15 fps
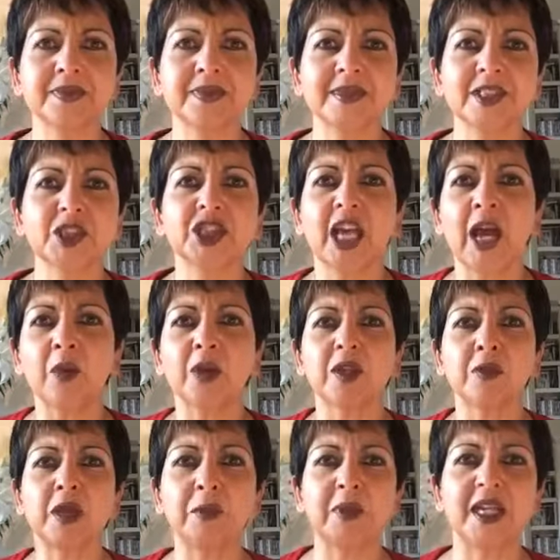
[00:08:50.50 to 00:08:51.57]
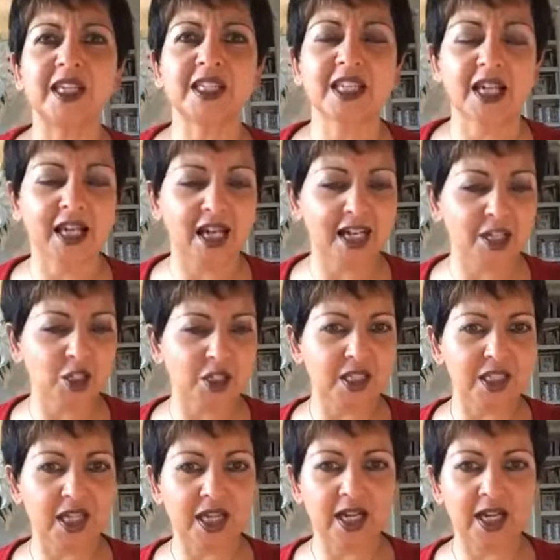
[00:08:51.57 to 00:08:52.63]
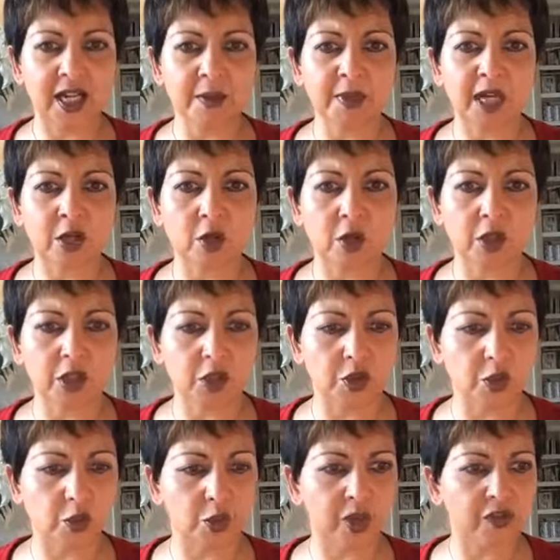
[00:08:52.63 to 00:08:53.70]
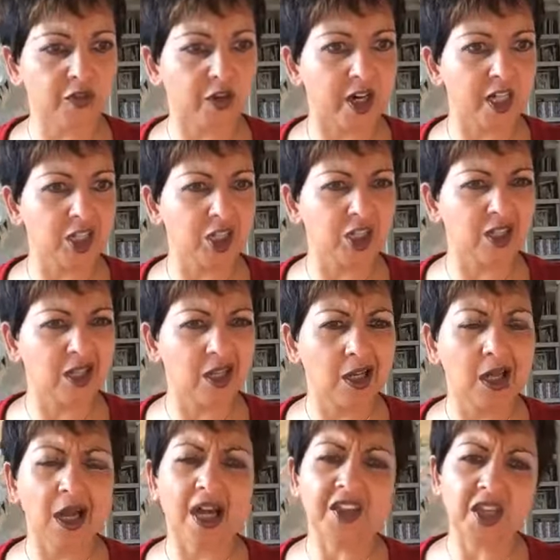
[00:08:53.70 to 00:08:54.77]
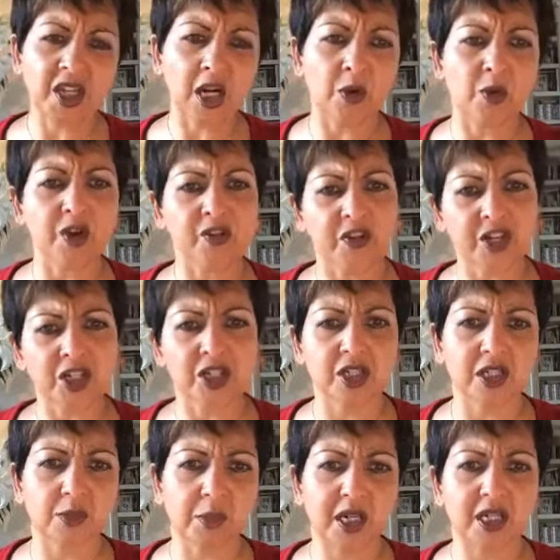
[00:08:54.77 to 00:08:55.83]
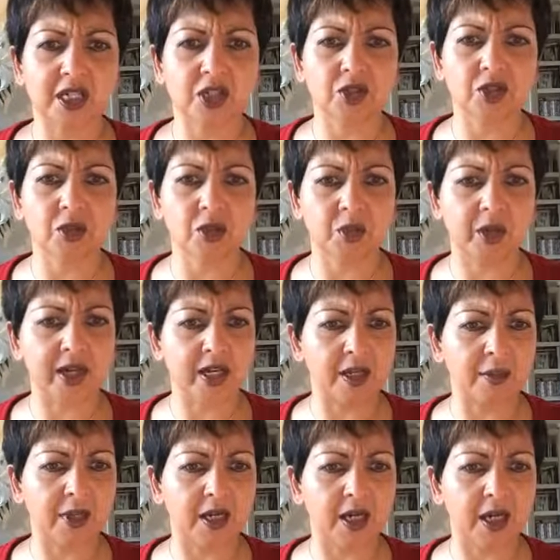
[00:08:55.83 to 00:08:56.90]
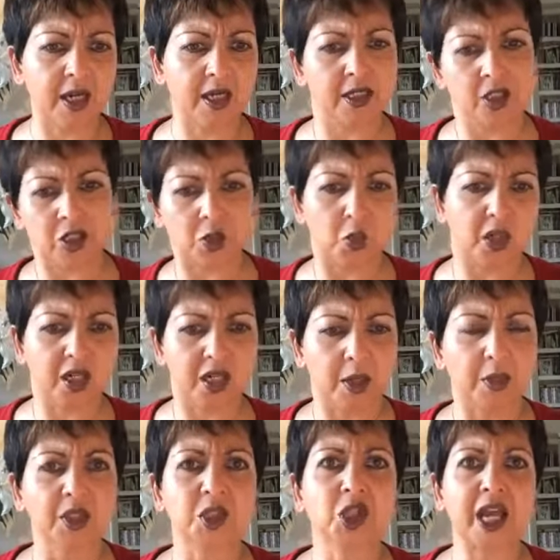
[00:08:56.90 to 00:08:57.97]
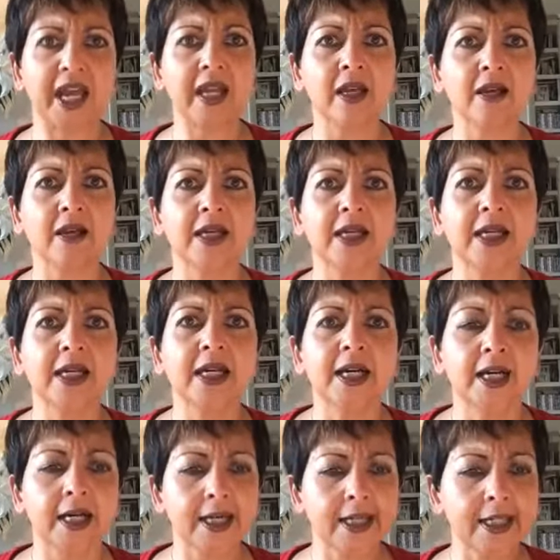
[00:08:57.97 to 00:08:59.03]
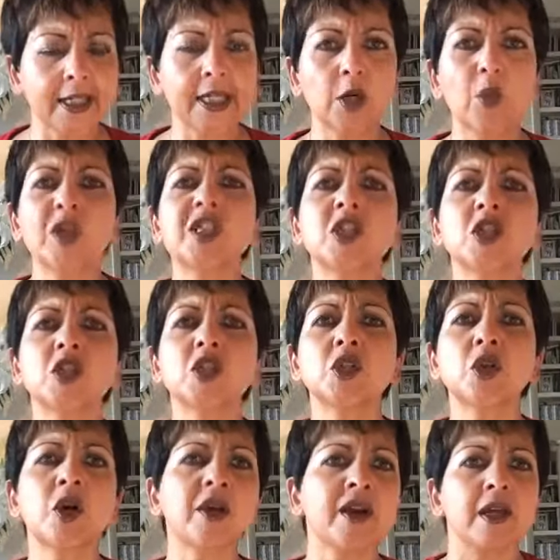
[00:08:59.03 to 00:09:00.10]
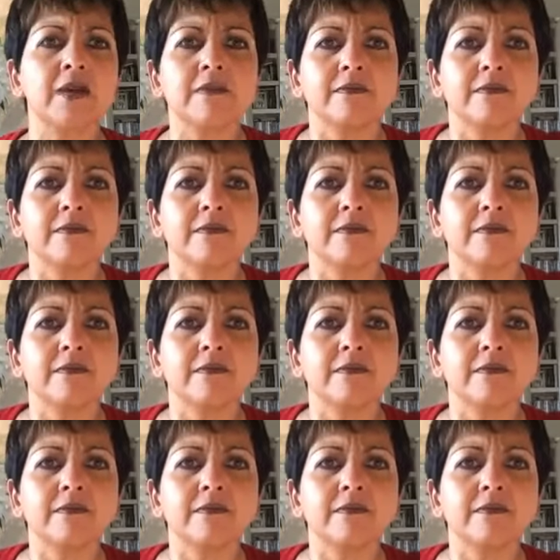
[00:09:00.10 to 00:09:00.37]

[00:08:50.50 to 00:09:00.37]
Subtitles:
Share with me, please. I'd like to see it. And I'm now going to refresh. I think I refreshed this page already, but I just want to double check. What's your story?